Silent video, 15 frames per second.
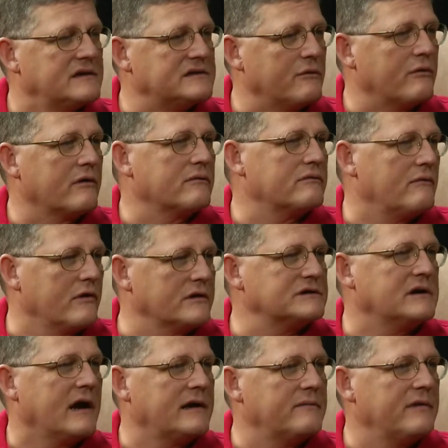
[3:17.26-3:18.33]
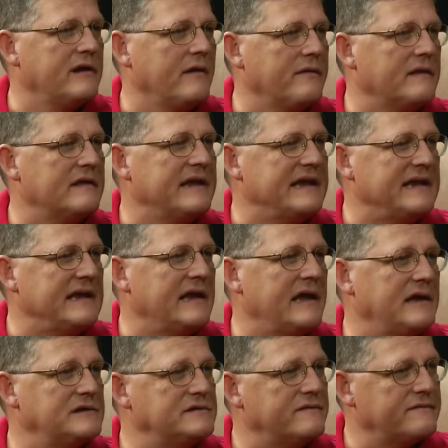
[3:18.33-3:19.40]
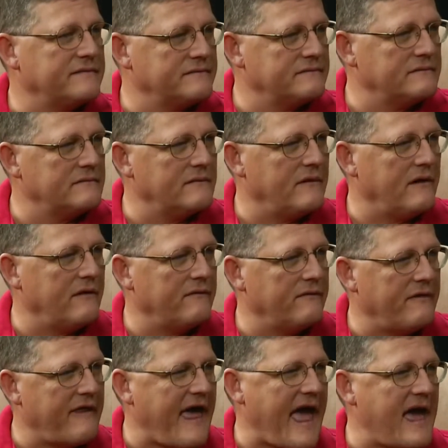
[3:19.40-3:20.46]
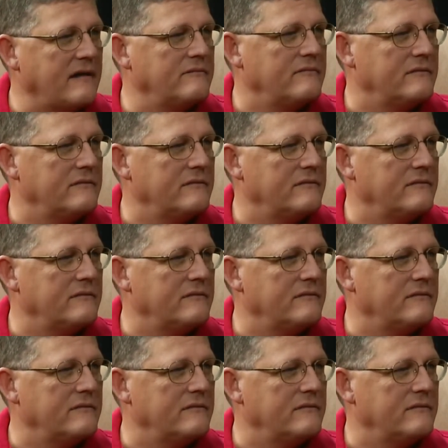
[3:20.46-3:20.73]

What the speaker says: So we're trying to be on the leading edge of that